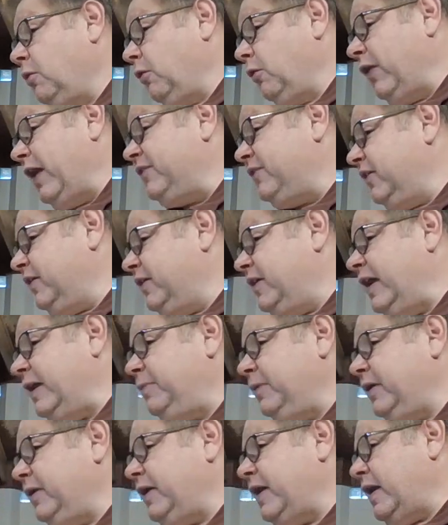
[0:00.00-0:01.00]
Well, that's in
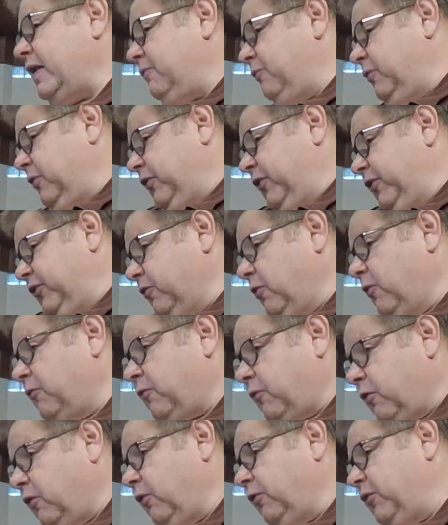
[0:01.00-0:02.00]
keeping kind of with this
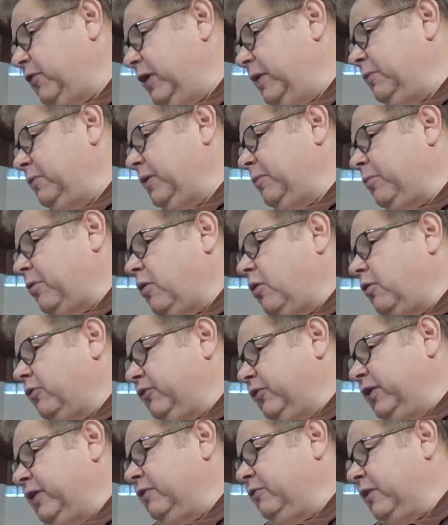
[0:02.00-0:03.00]
overall theme that
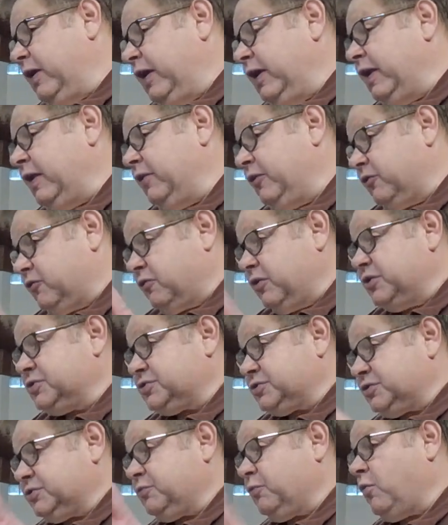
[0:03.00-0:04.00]
Paul's in right now. This
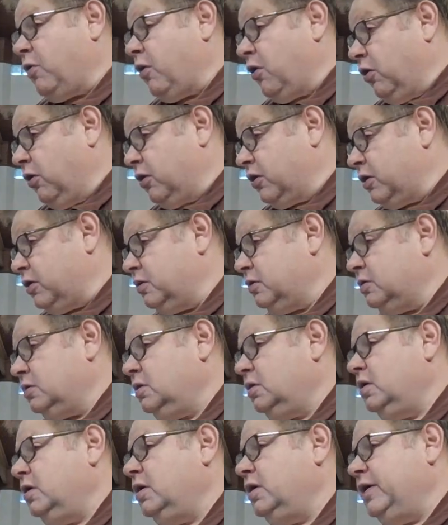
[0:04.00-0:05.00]
Christian walk
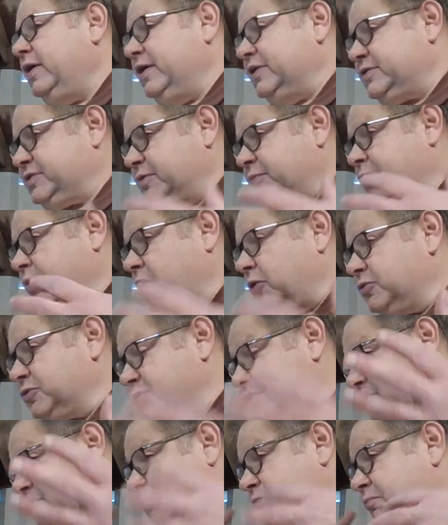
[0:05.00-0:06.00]
is
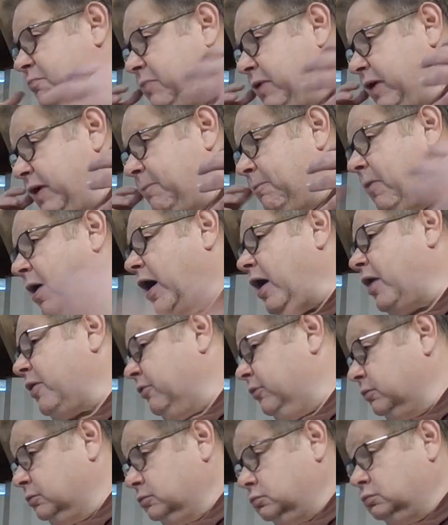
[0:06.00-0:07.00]
supposed to be a
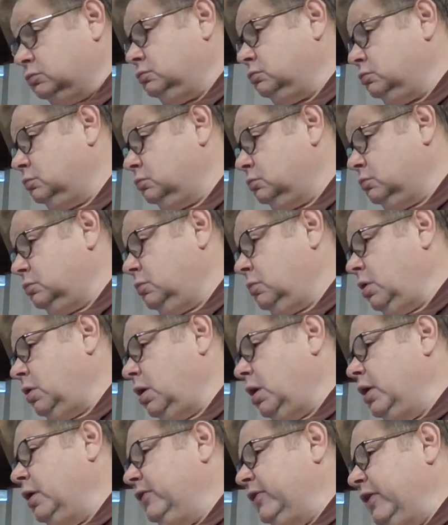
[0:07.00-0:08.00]
model
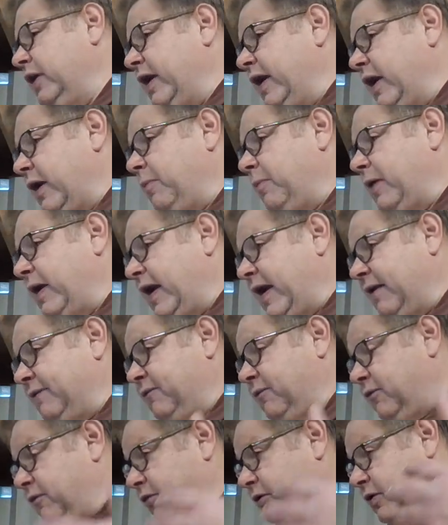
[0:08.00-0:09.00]
to help
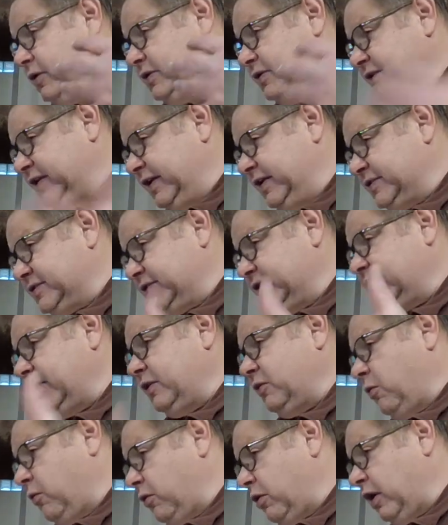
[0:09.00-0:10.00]
have decent
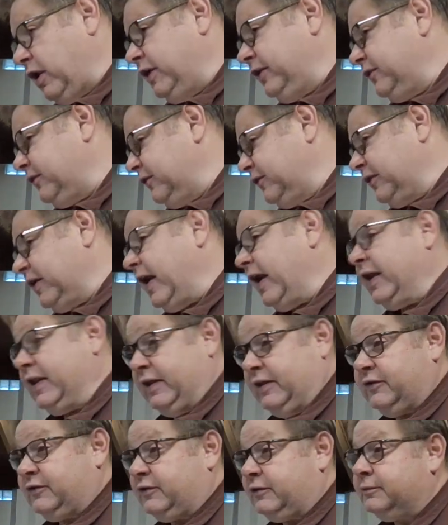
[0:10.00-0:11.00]
and orderly
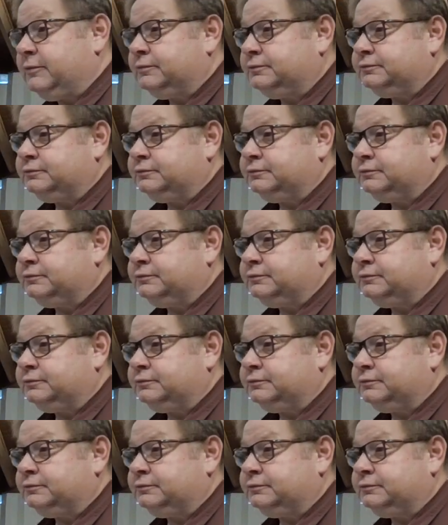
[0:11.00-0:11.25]
societies.